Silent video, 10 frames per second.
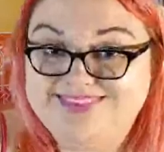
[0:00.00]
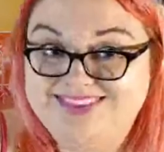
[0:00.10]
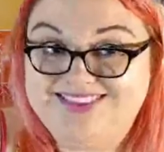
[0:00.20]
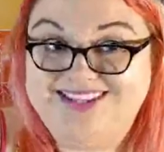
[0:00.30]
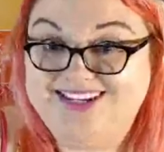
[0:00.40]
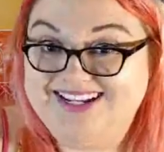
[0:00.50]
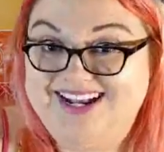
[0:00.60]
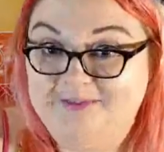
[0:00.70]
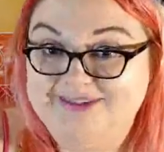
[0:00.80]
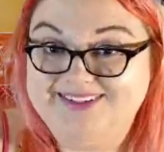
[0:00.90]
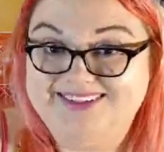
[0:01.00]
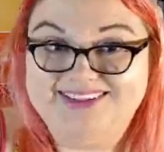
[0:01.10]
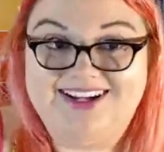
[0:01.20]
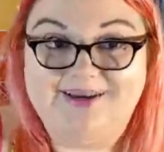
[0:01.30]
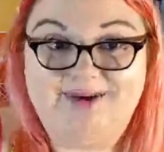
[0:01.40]
then it can happen.
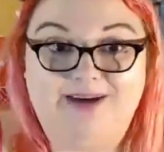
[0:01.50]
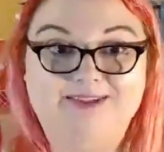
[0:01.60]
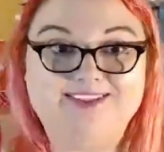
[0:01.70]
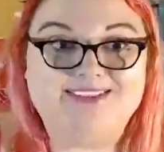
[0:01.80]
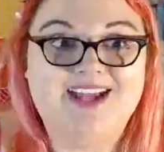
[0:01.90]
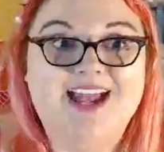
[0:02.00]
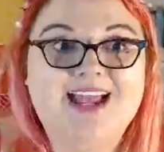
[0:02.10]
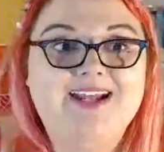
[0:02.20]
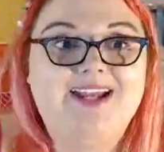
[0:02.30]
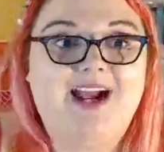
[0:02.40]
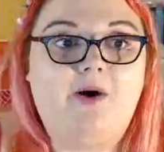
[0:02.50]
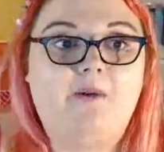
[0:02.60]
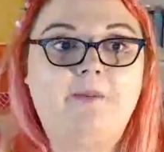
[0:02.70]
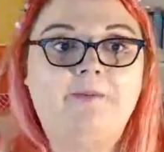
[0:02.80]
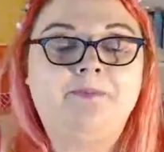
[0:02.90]
I promise. Now,
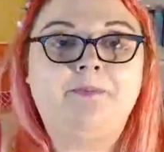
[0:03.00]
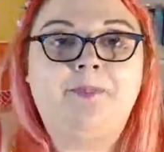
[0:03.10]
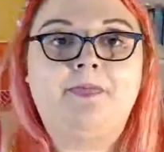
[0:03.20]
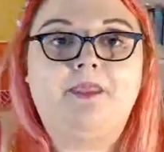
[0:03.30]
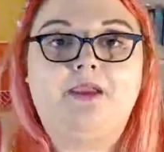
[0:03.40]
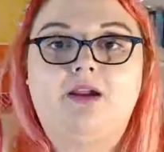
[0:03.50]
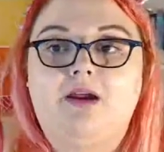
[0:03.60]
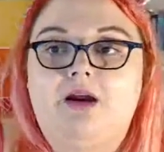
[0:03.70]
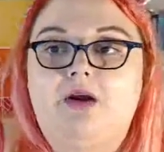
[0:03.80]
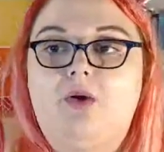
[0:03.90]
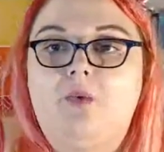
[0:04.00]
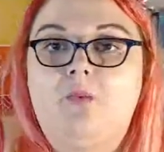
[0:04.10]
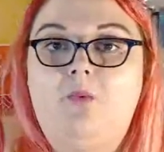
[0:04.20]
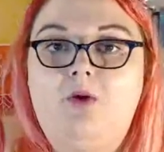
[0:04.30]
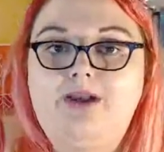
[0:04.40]

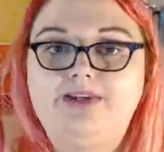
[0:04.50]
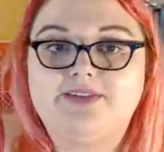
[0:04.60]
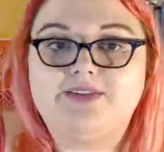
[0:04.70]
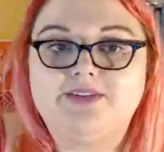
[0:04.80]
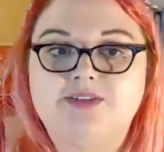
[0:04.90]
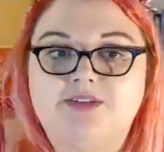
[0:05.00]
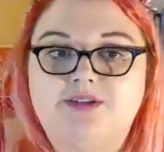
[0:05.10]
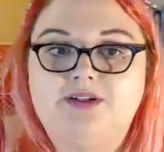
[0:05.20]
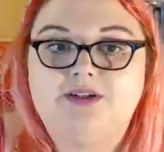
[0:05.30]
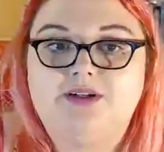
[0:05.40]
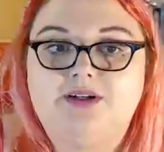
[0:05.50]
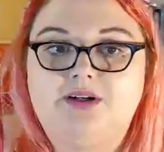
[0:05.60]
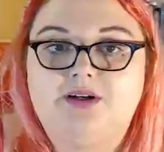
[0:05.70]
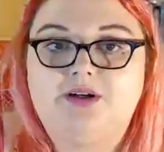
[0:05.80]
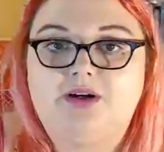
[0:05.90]
let
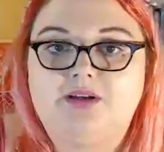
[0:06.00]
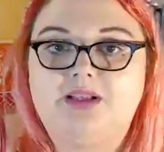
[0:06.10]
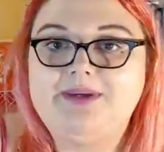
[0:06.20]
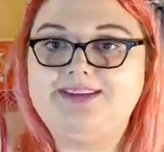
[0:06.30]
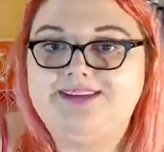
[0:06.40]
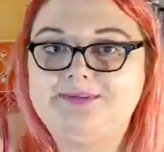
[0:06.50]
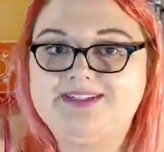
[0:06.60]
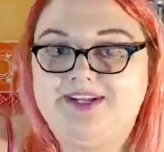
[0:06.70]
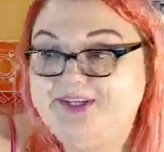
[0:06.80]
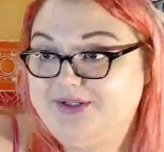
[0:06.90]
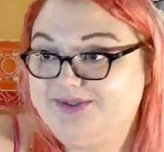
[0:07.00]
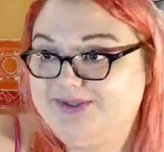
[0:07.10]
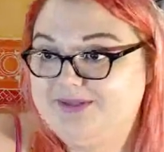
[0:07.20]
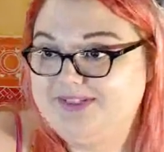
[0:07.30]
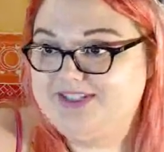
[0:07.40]
me tell you
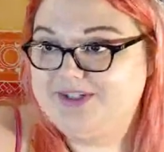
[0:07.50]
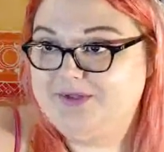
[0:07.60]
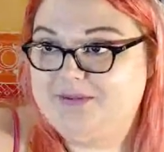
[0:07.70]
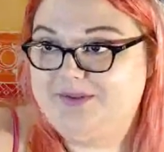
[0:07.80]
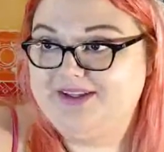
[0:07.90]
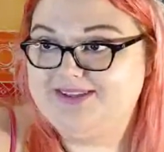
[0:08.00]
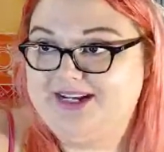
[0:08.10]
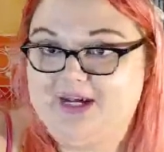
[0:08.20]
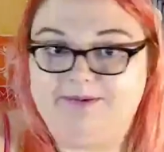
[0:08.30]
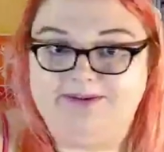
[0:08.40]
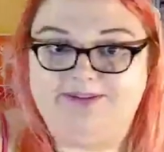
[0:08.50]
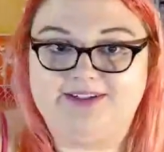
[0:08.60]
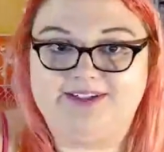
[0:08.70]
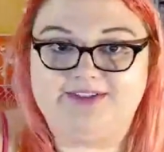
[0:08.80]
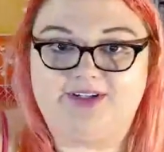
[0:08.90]
a couple things that happened
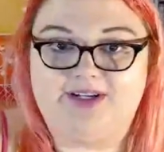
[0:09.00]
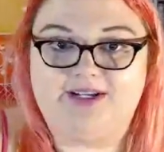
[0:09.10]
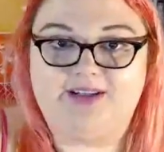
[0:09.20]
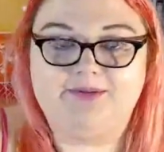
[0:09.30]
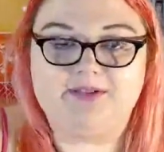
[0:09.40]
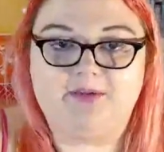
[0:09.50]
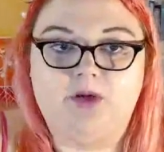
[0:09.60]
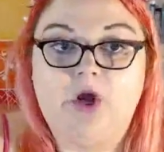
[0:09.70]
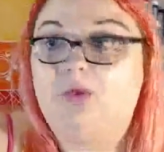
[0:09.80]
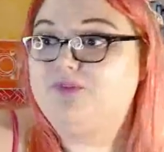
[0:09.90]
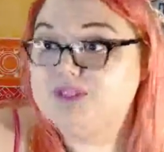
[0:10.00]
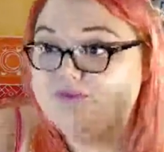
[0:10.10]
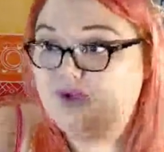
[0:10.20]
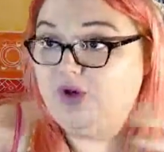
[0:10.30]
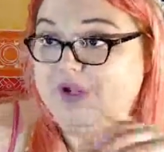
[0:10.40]
yesterday. Well, first of
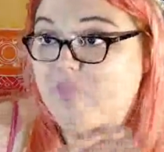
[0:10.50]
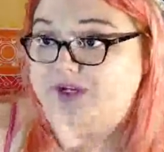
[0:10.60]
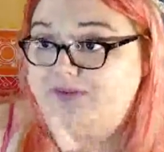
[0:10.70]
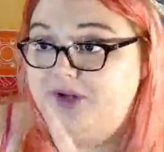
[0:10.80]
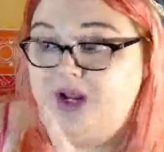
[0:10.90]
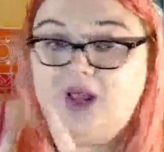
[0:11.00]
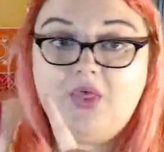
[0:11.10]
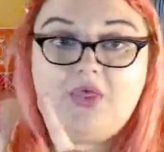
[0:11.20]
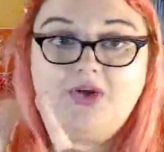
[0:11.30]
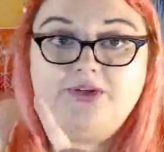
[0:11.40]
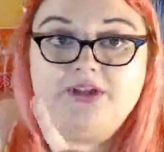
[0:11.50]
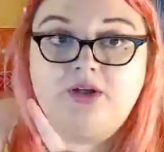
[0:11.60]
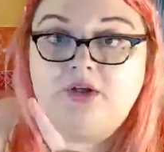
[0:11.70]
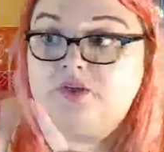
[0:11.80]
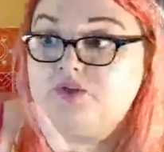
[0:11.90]
all, okay, hold on. There's
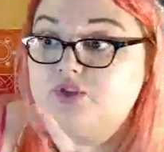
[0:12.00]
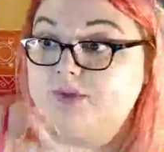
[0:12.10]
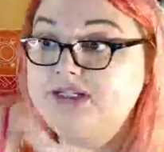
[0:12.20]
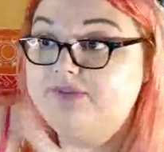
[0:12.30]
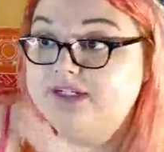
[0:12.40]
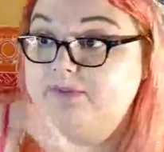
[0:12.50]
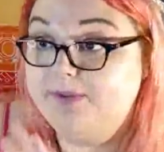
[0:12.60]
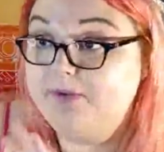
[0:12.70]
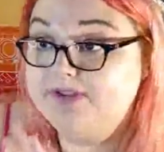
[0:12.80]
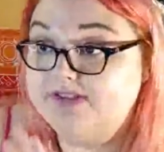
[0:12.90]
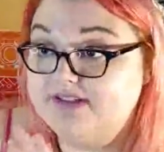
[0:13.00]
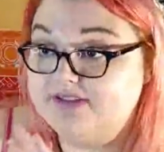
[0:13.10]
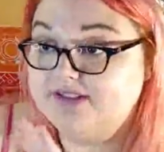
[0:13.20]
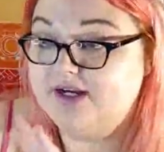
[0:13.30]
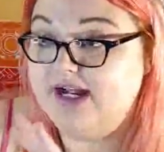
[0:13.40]
so many fucking bonuses
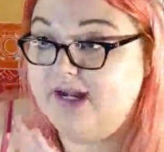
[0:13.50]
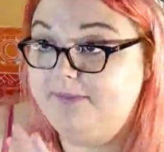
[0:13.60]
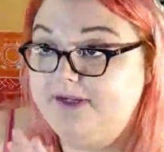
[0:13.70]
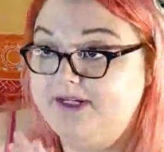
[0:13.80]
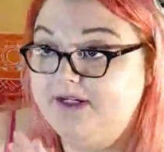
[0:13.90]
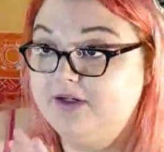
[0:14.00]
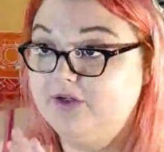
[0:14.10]
that are happening.